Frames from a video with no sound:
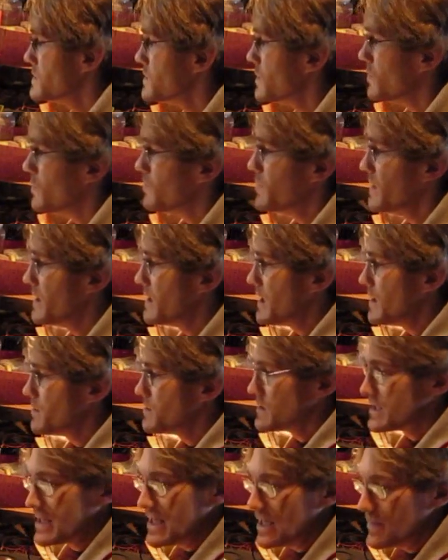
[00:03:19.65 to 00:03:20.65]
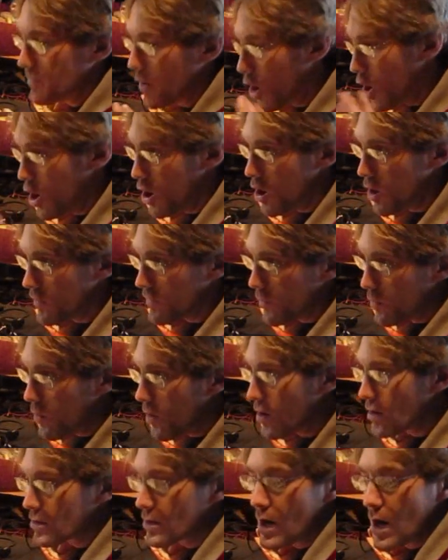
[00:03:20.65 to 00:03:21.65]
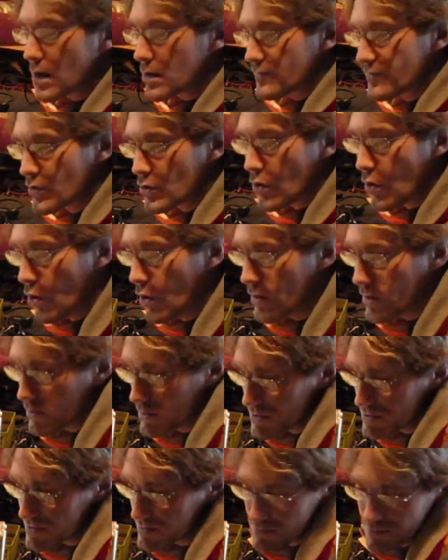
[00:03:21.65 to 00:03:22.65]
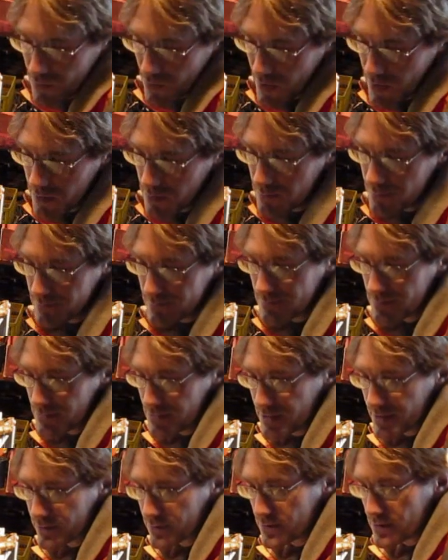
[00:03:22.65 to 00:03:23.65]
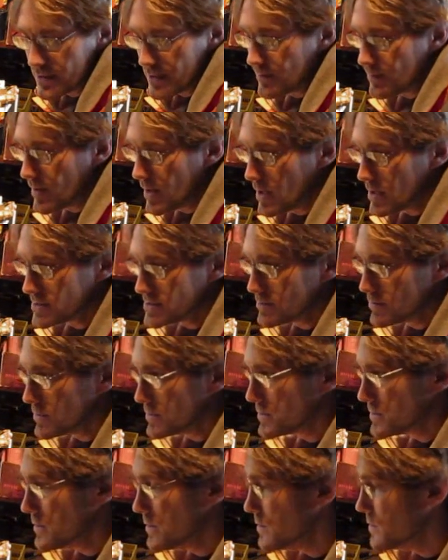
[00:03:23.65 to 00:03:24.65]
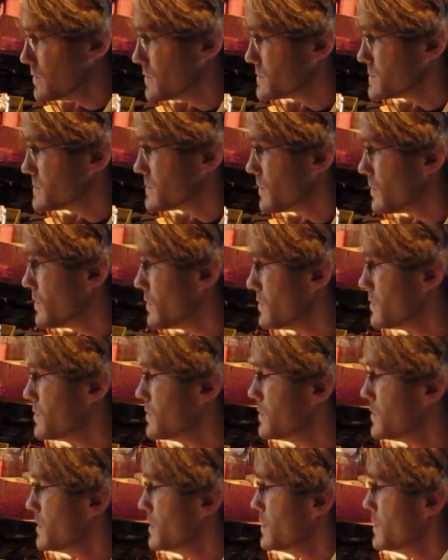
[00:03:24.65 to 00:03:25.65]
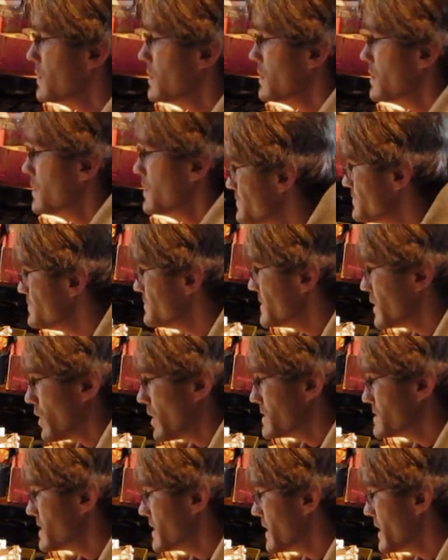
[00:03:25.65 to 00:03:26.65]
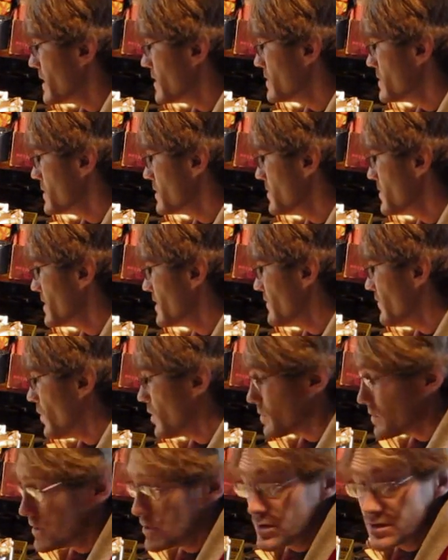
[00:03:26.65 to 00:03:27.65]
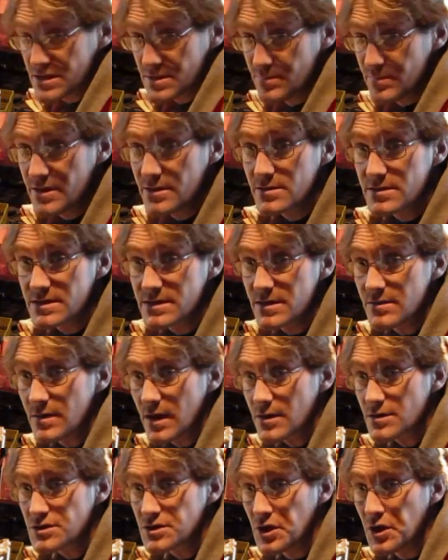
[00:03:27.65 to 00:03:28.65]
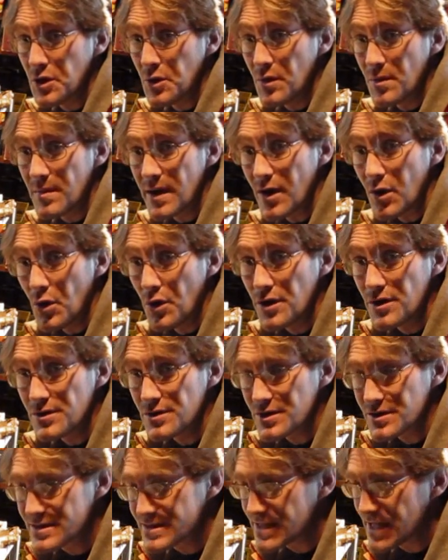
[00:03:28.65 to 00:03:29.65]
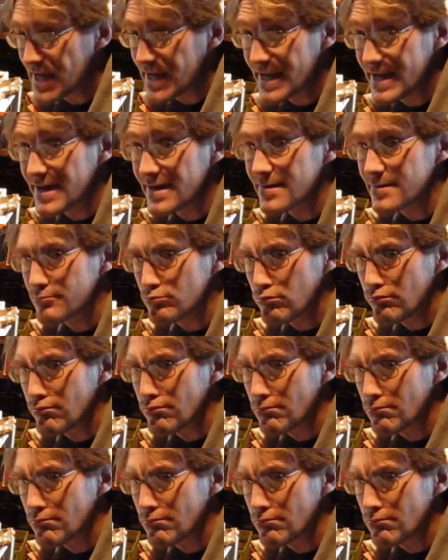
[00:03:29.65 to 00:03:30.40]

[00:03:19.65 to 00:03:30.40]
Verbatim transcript: So being able to keep all the water out of your oil is, well, literally impossible to do. So you're always going to get a little bit of water. And you'll, you'll see, I'll show you what my oil looks like here.